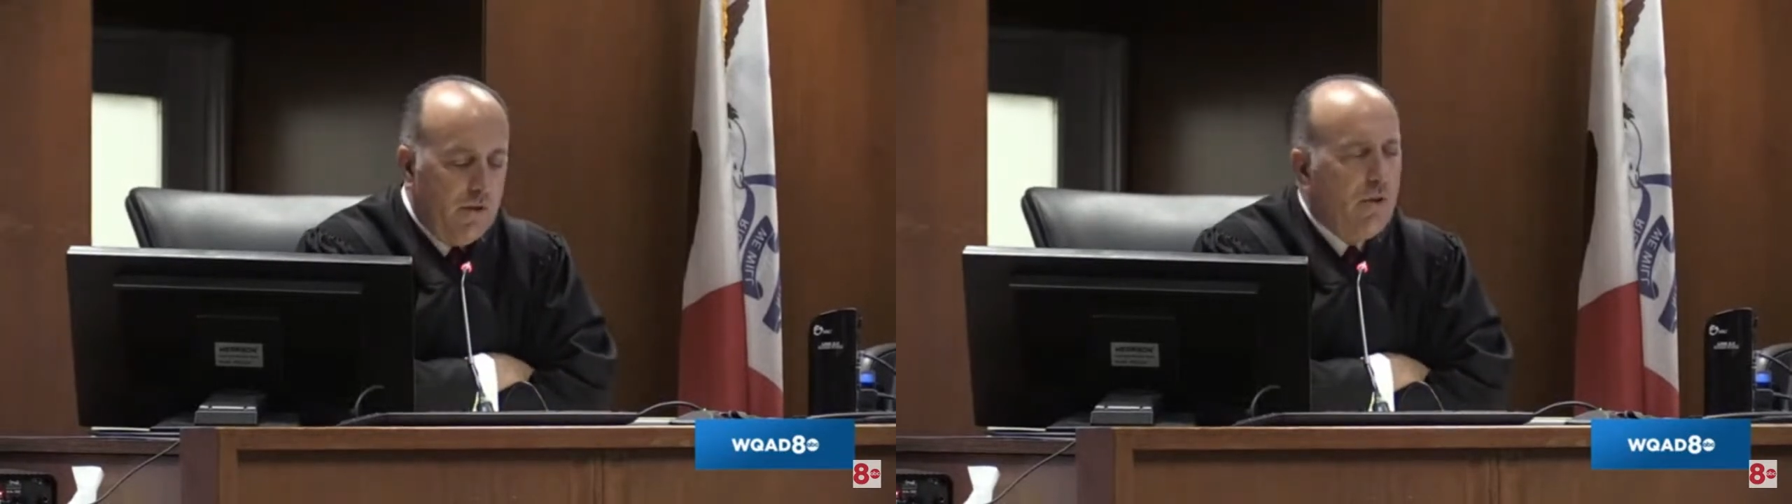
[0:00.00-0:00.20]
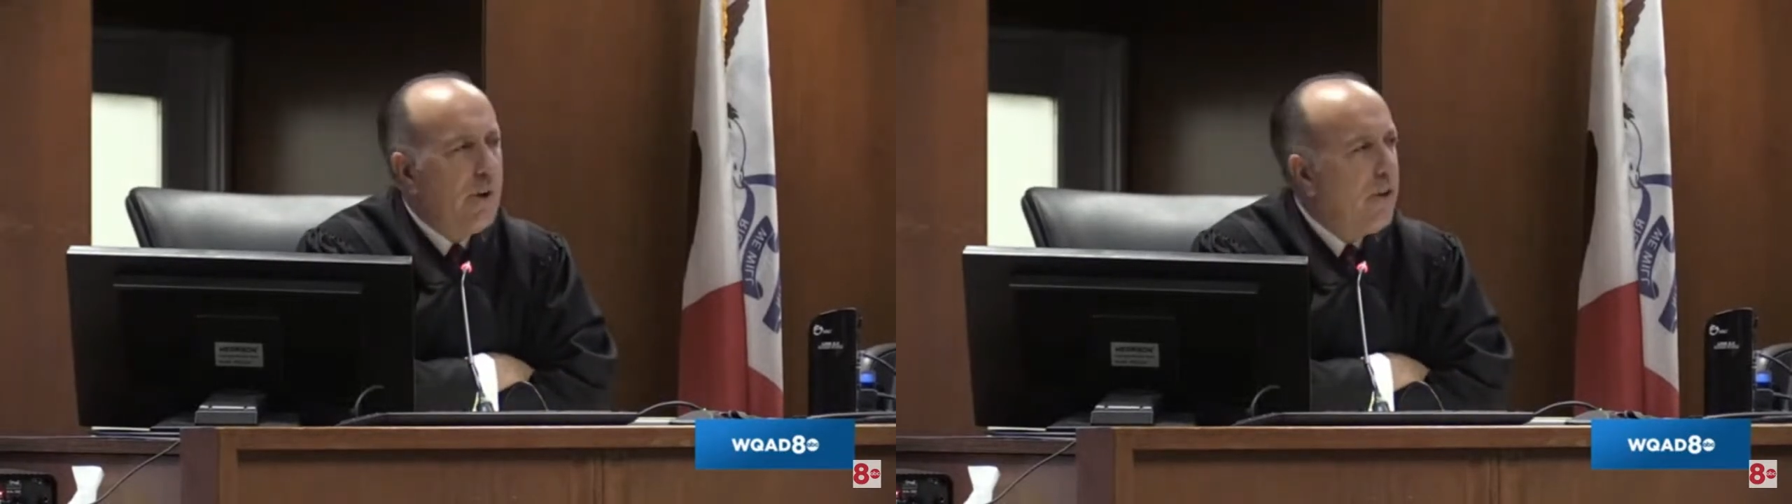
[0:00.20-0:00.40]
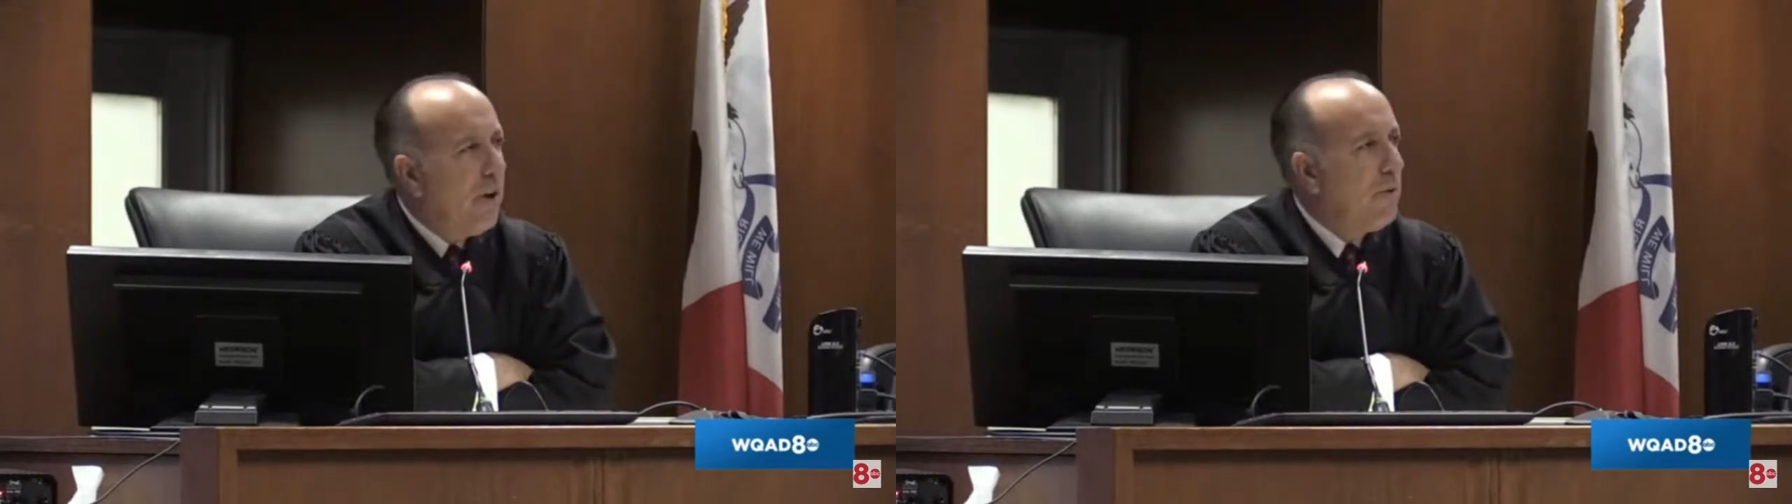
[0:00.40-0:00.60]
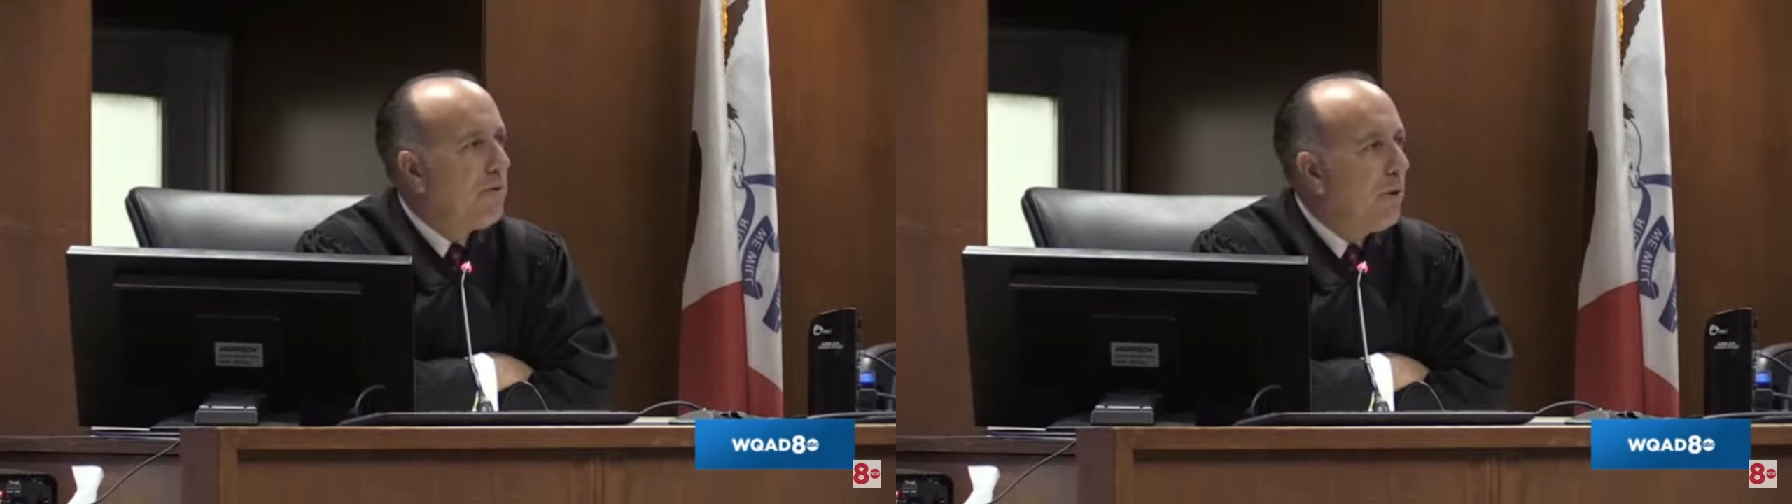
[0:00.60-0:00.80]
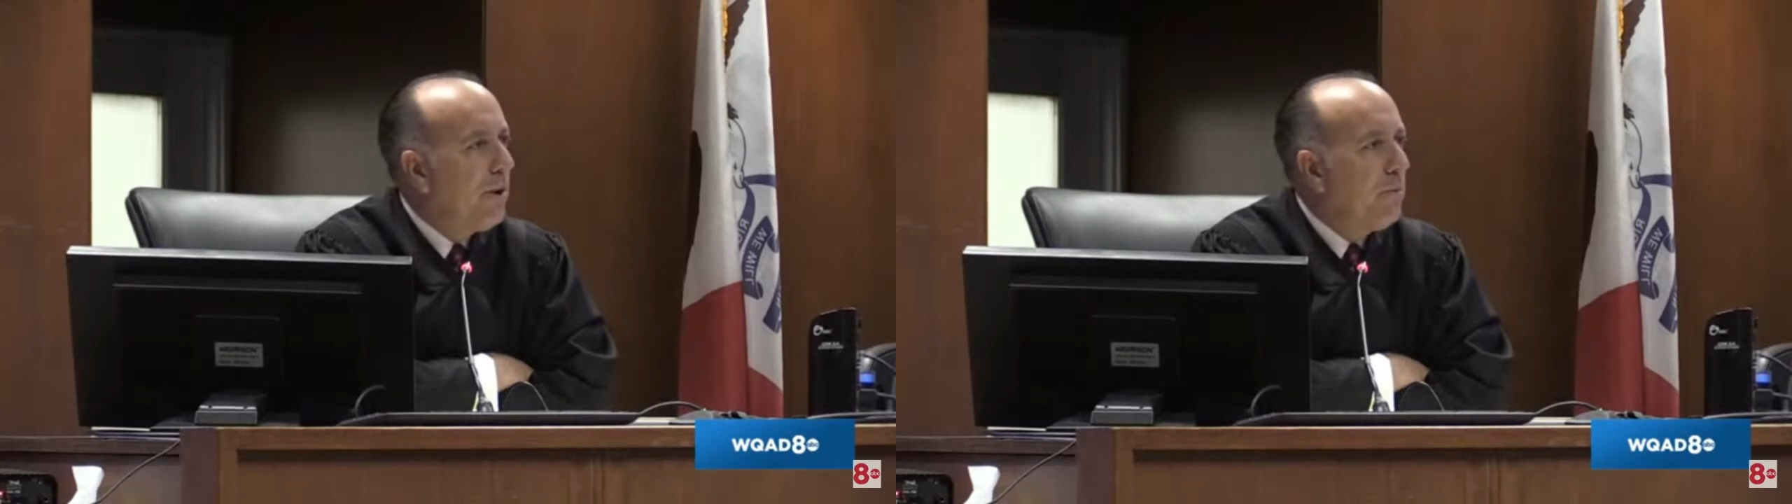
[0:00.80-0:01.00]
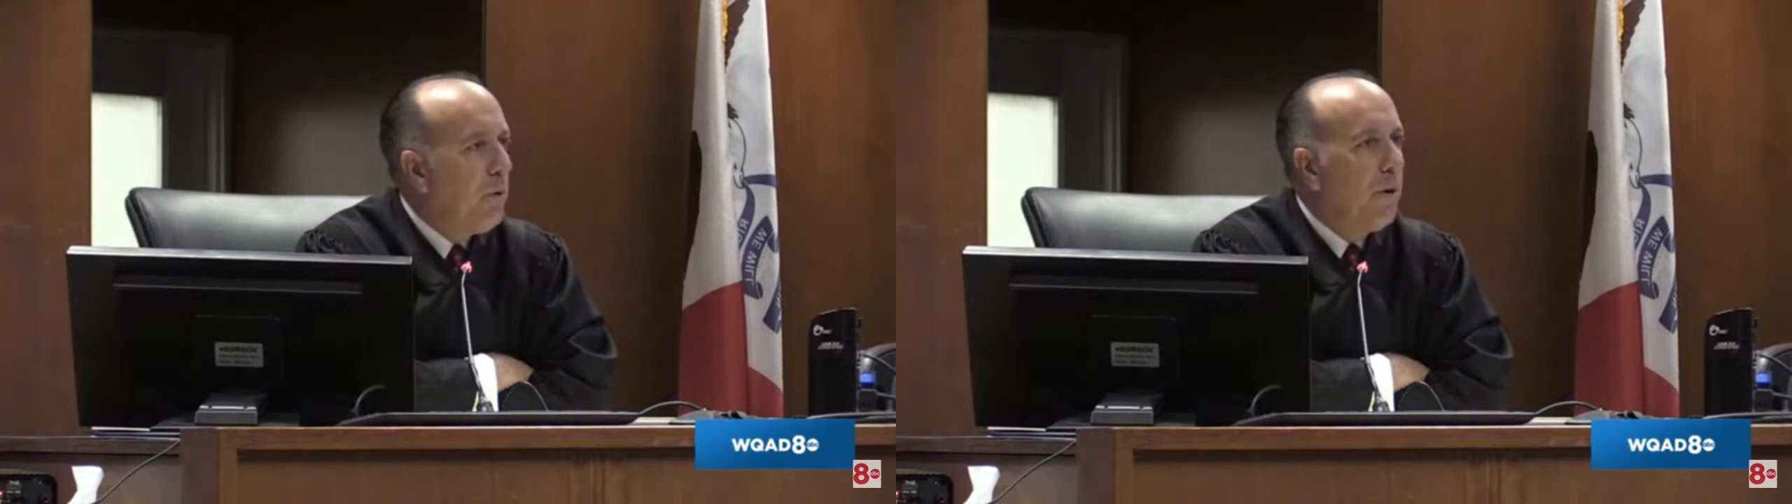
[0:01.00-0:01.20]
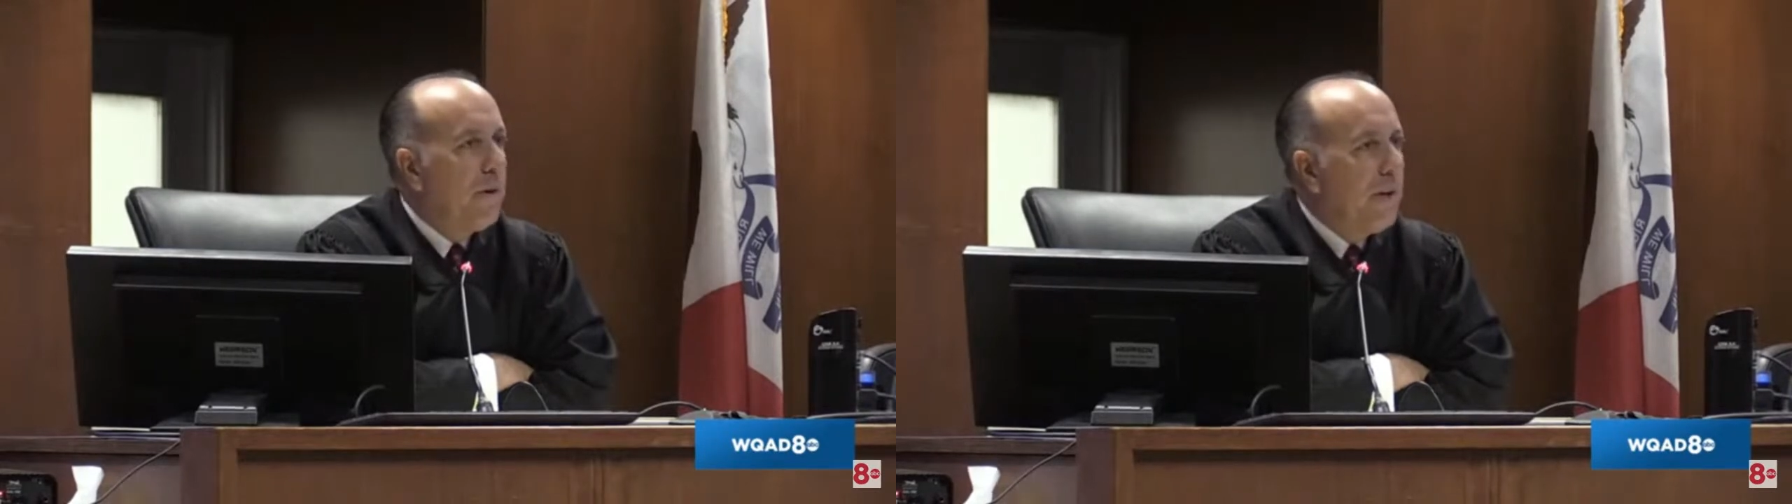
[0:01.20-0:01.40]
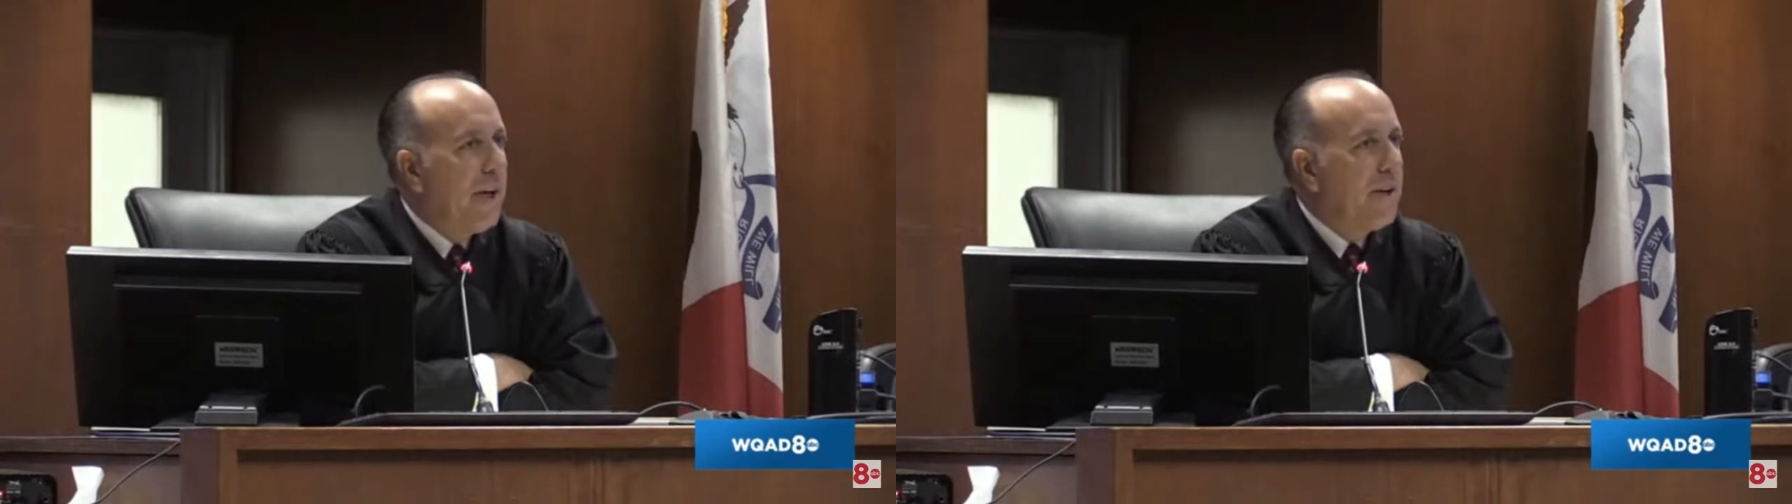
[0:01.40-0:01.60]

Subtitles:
And so I thought it was really important